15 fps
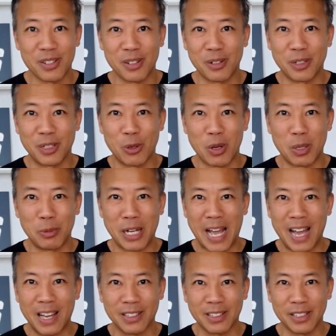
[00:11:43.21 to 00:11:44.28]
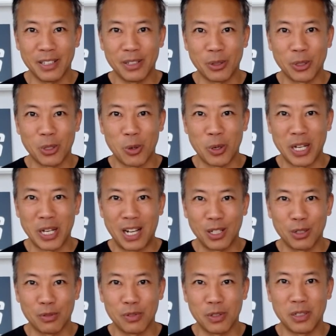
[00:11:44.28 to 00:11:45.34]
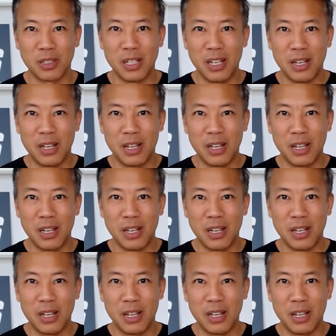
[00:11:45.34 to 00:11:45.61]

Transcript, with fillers: They're an incredible athlete or choreographer,